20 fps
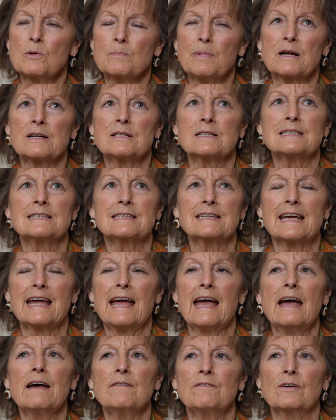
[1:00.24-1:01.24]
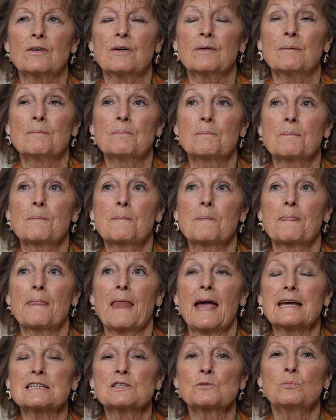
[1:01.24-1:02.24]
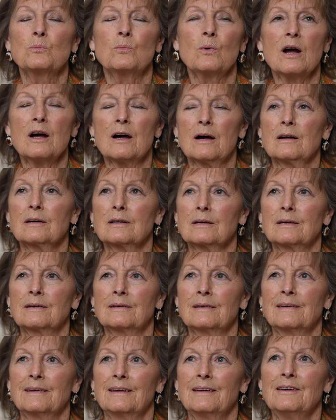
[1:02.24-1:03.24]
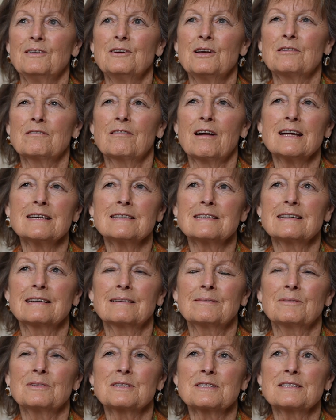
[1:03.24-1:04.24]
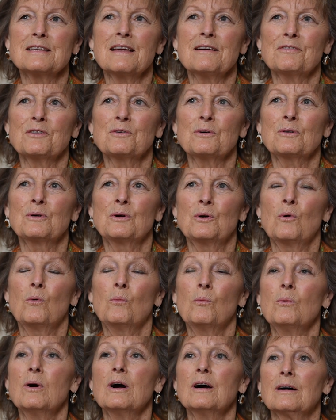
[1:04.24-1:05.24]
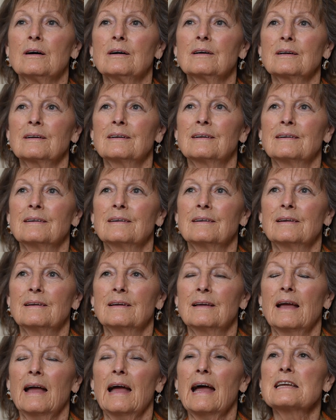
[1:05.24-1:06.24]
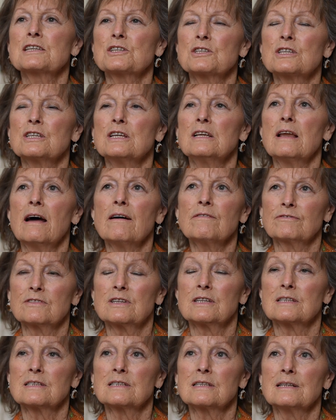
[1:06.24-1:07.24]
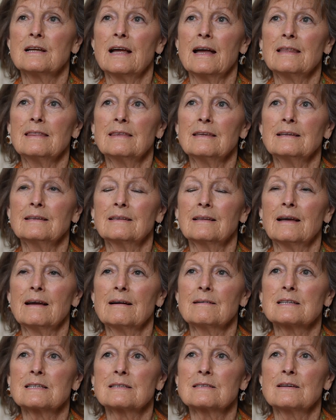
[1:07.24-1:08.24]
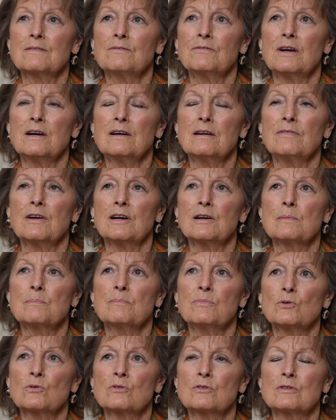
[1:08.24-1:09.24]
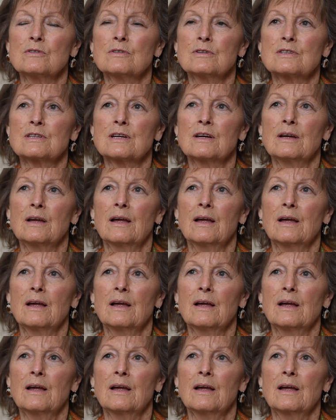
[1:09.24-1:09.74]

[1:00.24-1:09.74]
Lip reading: about it ever as work. Writing was never work. And she loved it. And I think that's a very, very important